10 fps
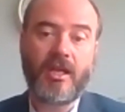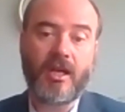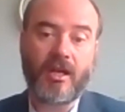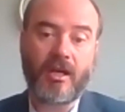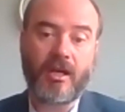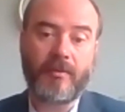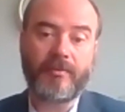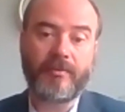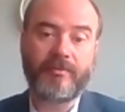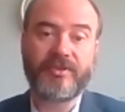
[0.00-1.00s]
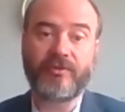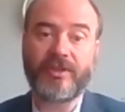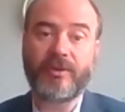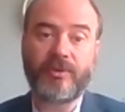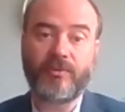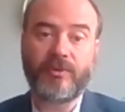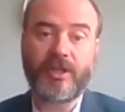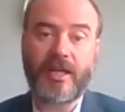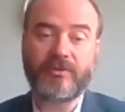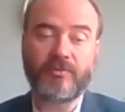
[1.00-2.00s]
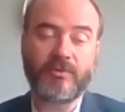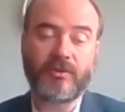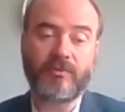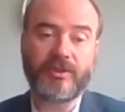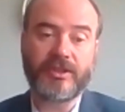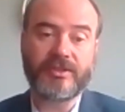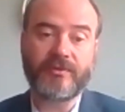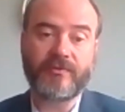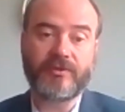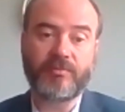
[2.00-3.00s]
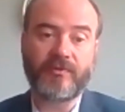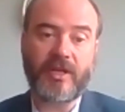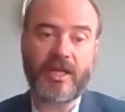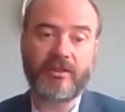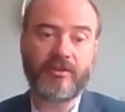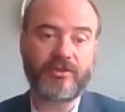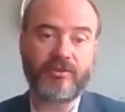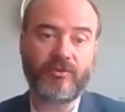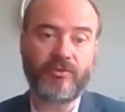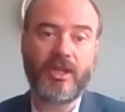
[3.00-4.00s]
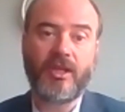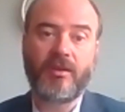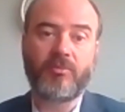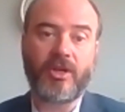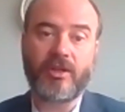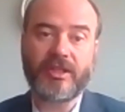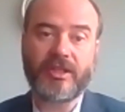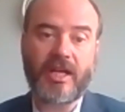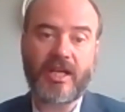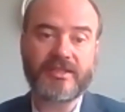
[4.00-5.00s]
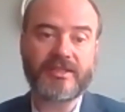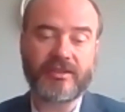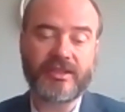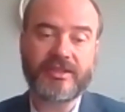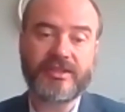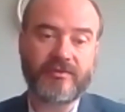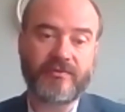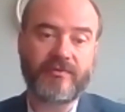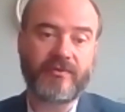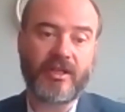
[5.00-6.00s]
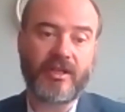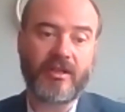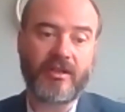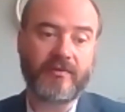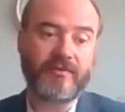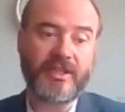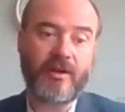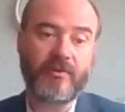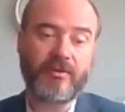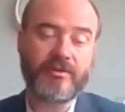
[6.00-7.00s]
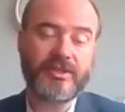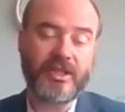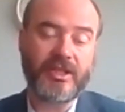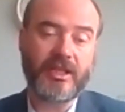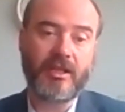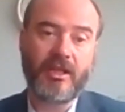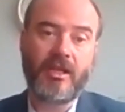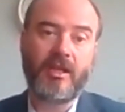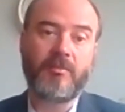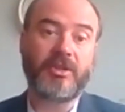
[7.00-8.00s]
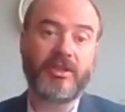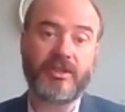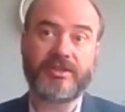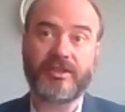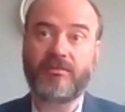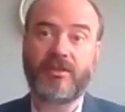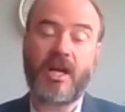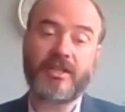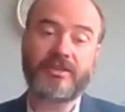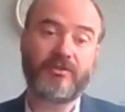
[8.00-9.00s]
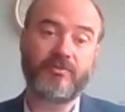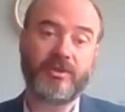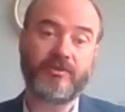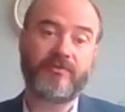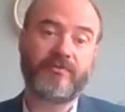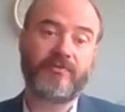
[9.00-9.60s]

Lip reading: So then we would have to work with the service provider to prioritize a list of towers, and because the cost could be